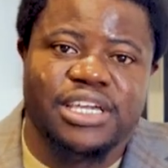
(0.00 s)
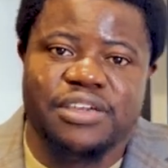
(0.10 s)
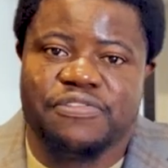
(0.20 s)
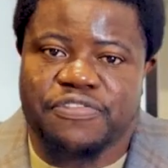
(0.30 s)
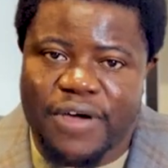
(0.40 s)

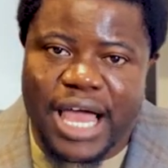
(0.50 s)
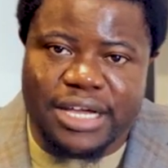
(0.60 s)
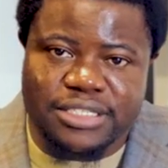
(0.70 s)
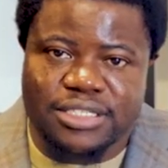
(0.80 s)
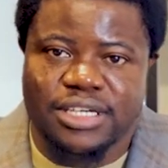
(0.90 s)
In
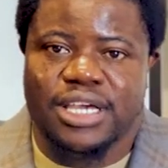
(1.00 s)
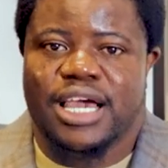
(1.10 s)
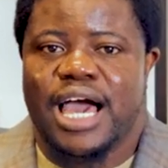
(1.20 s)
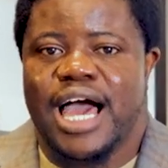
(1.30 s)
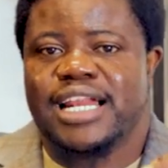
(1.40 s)
fact,
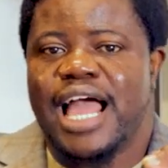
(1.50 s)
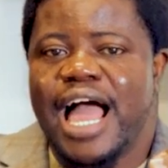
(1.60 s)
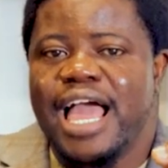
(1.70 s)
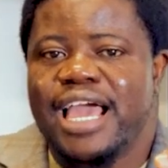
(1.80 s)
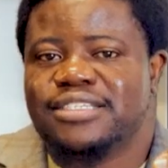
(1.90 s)
an
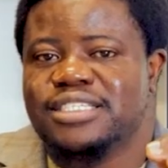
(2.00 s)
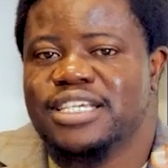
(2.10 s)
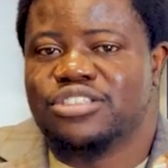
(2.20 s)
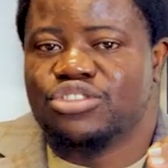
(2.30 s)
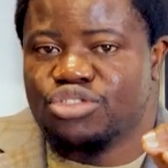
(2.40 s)

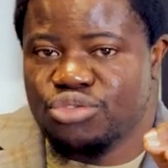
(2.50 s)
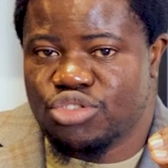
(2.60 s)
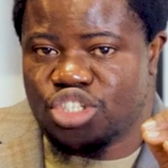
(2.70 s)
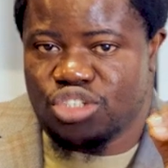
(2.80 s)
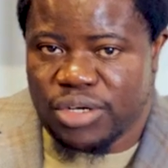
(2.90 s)
ISC 2
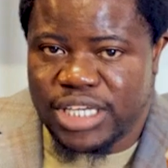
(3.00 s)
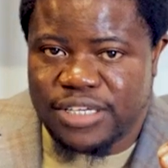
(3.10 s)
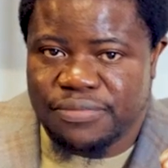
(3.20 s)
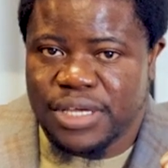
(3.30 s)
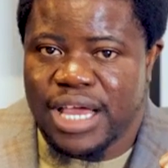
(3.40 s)
study